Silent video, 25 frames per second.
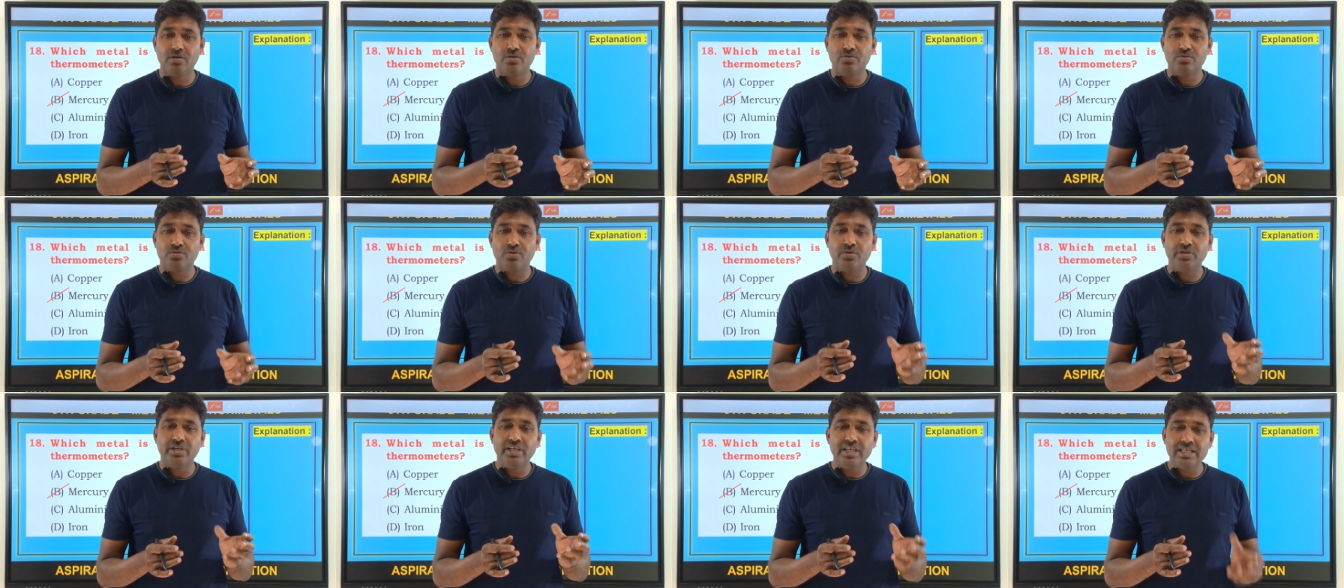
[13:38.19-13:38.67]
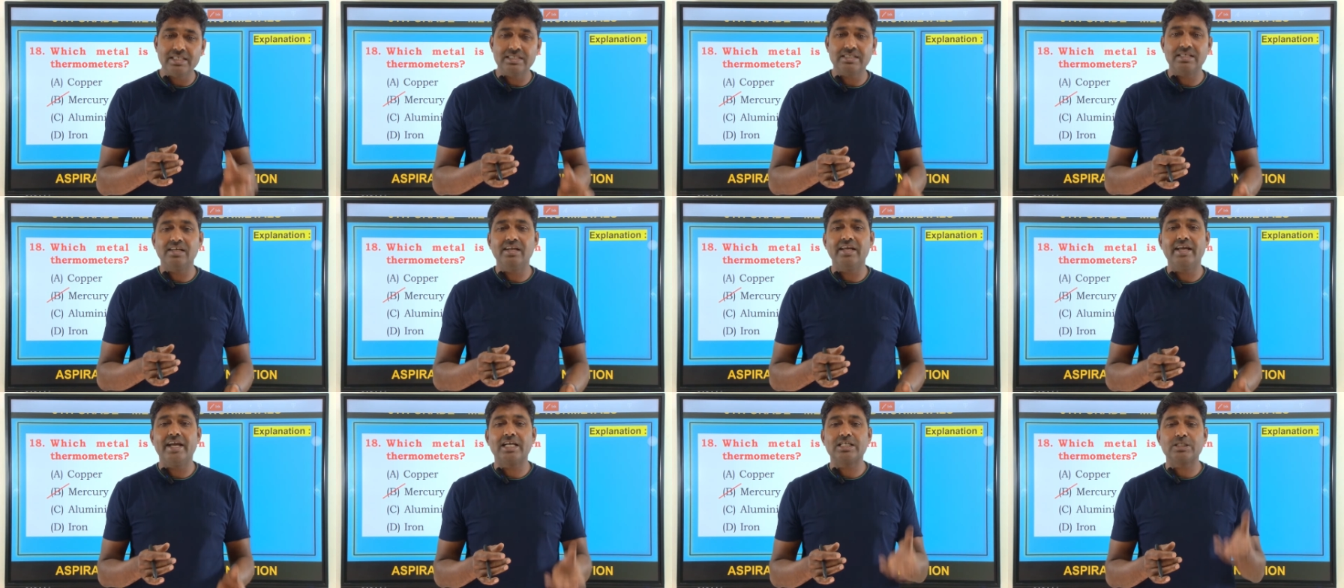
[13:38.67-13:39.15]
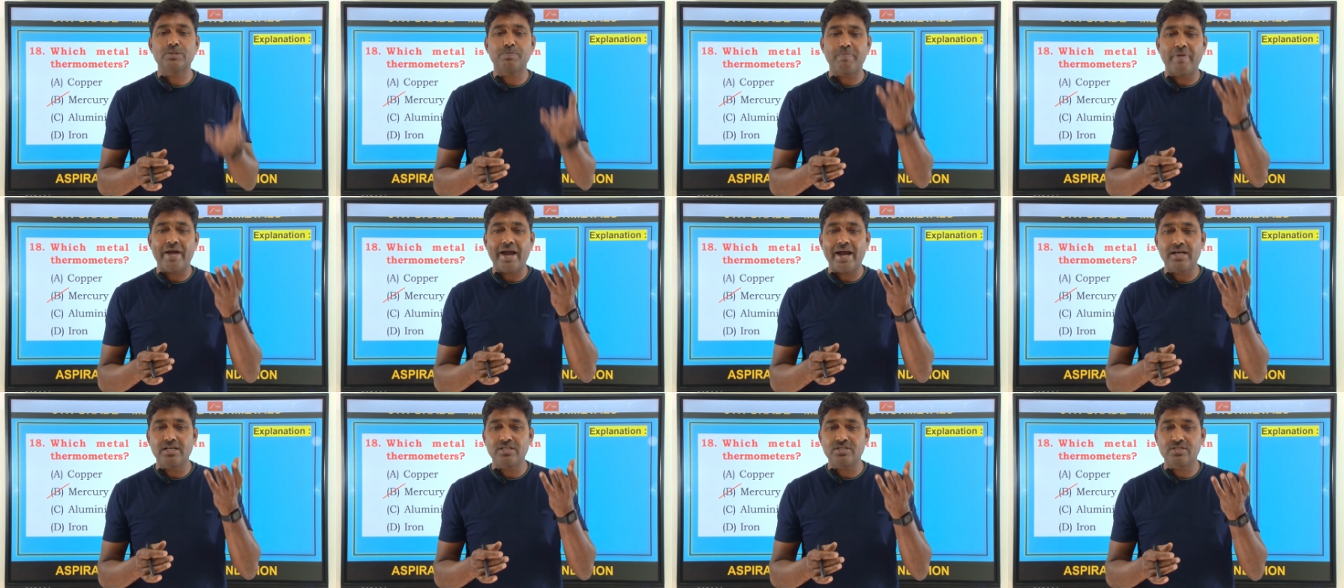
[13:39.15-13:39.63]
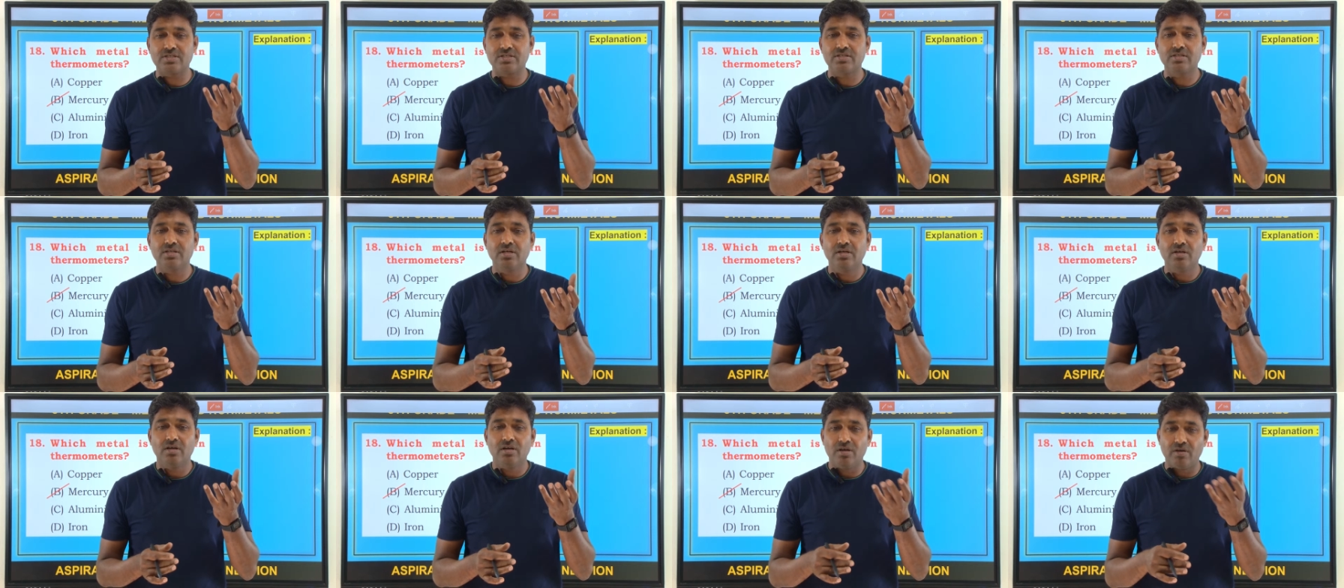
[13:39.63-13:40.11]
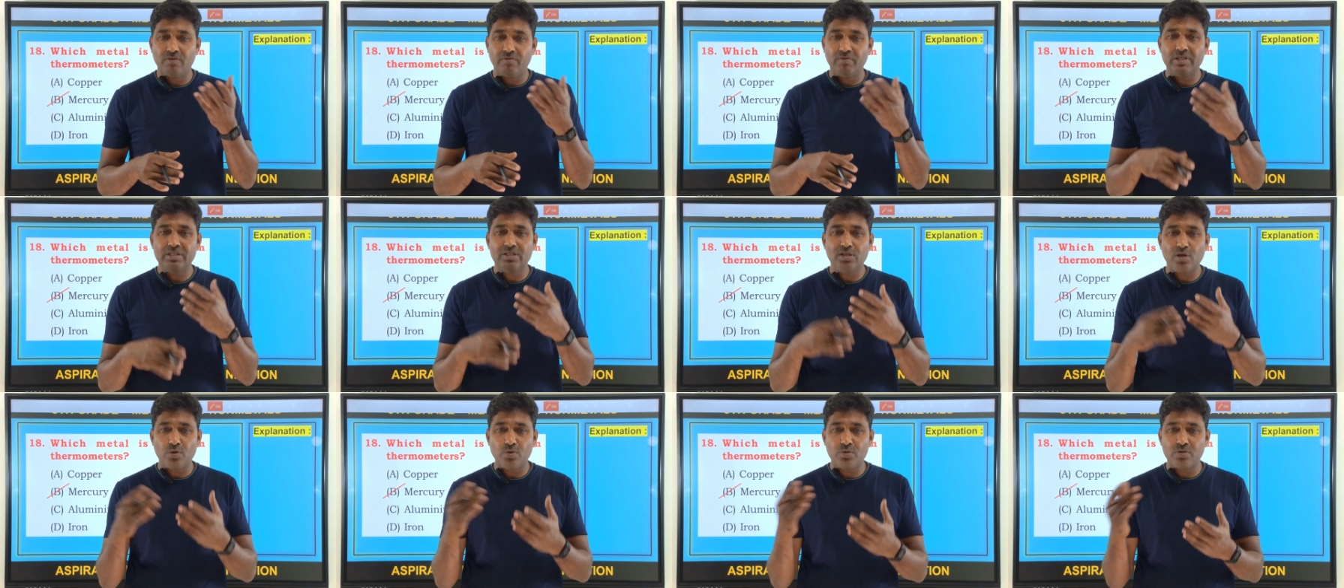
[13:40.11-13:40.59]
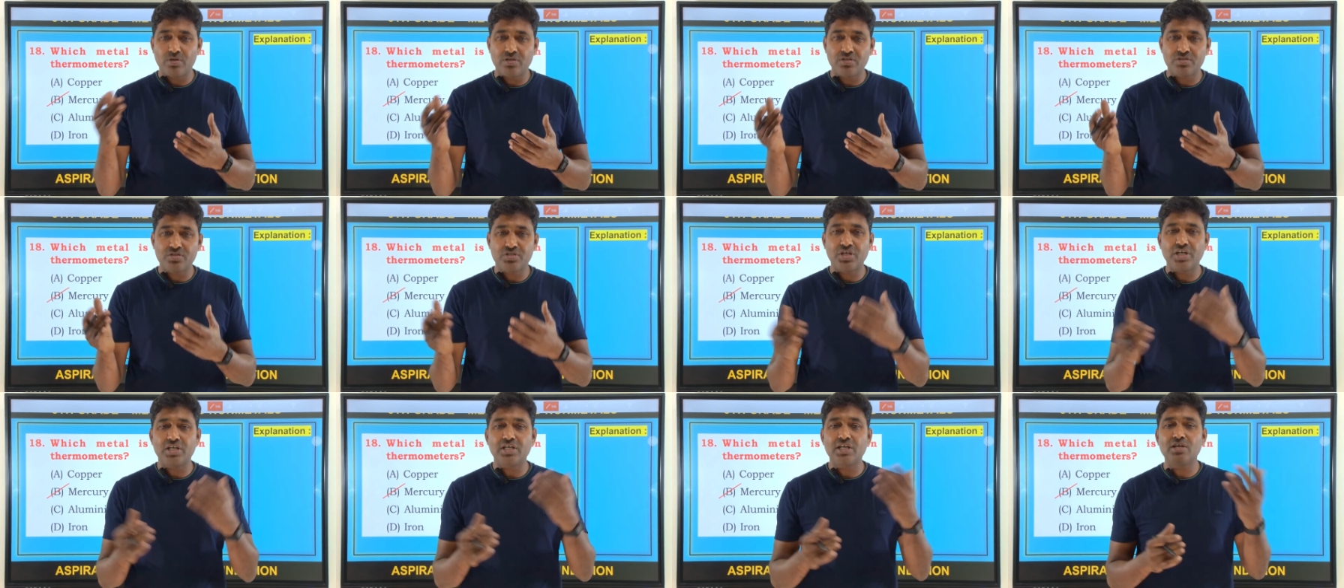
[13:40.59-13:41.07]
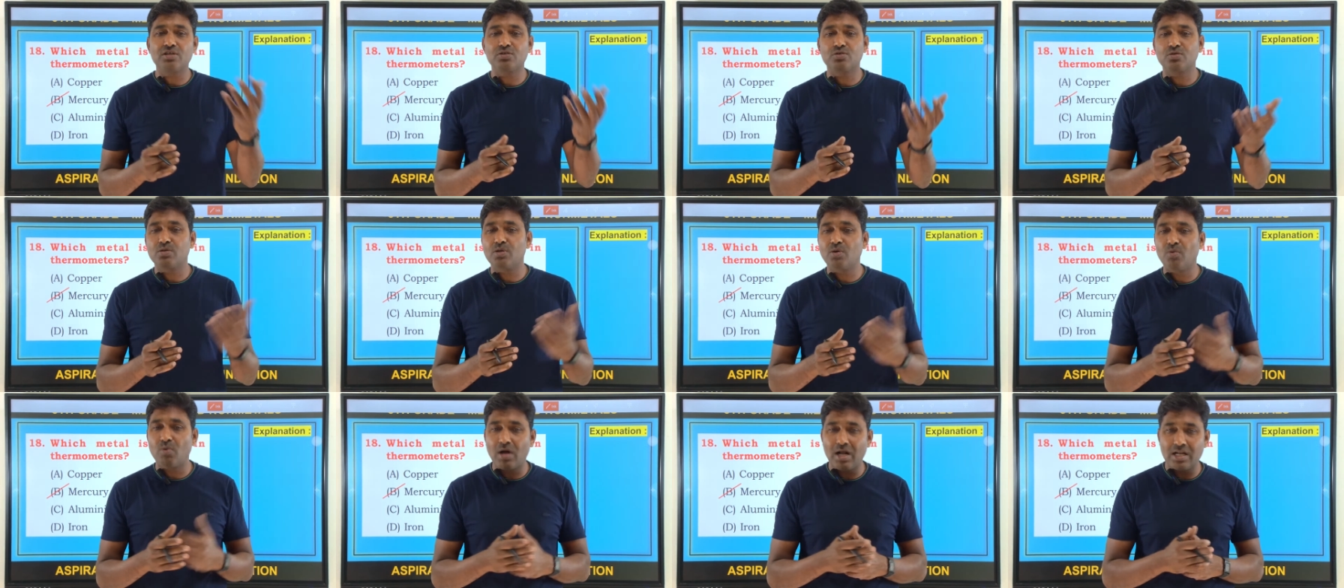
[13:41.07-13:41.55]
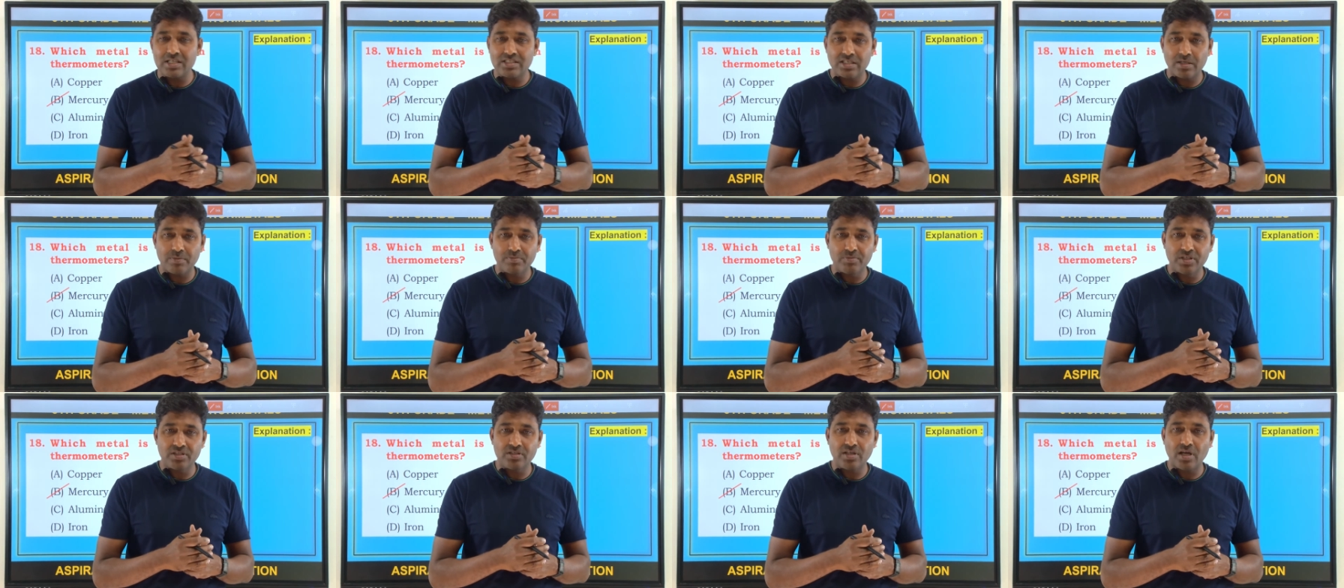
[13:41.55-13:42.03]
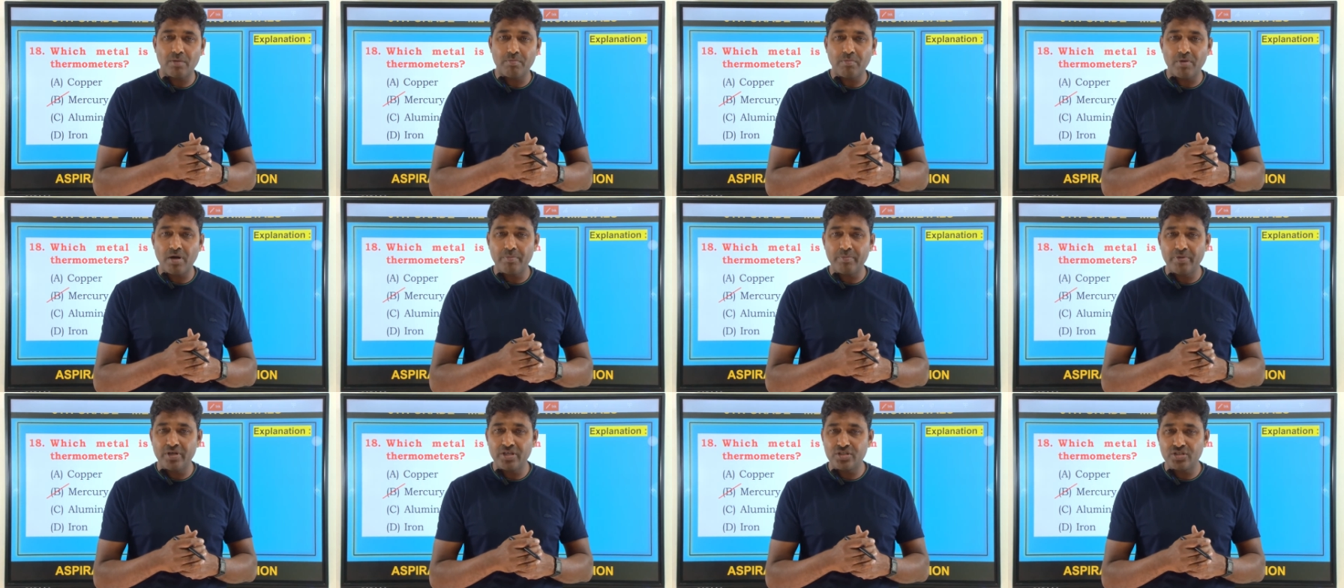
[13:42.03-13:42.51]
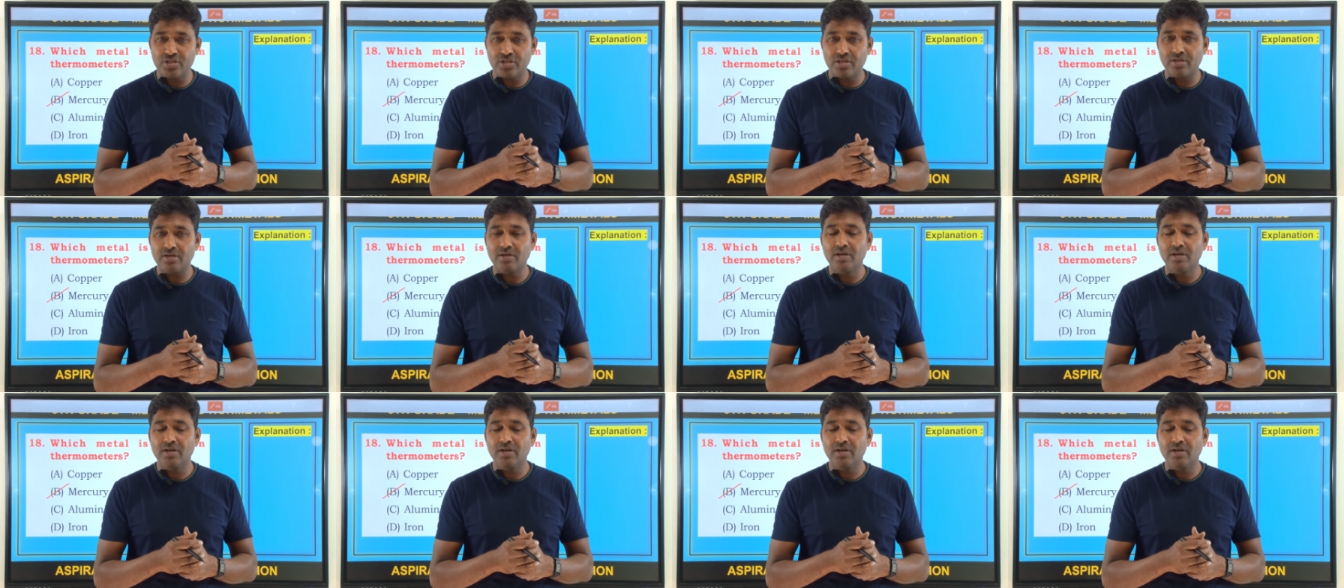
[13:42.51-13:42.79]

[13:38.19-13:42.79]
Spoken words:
so easily expands without sticking to the walls of the thermometer,